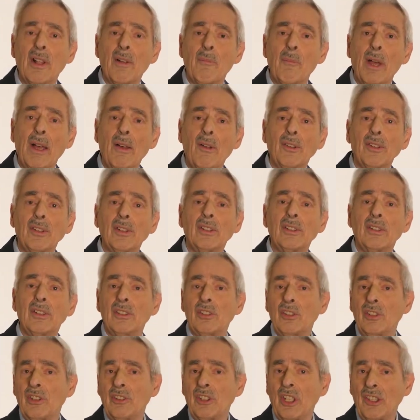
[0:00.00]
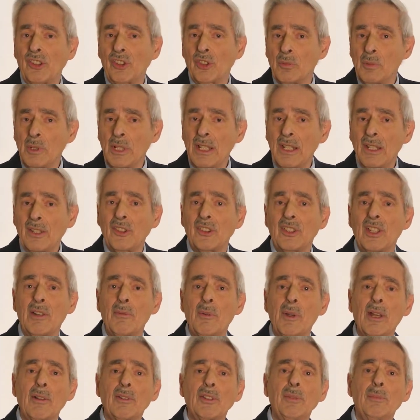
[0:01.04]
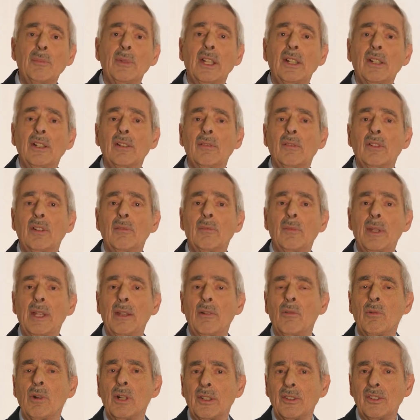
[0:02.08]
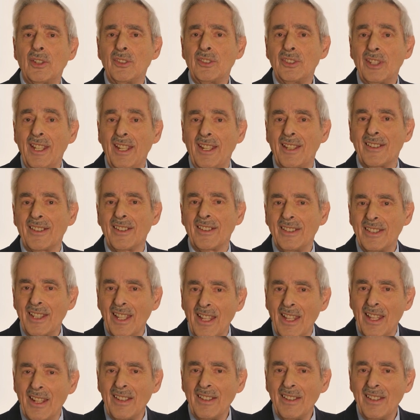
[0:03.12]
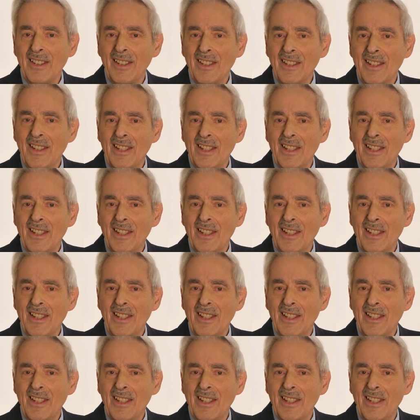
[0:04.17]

about 6 weeks, they may want to take it again,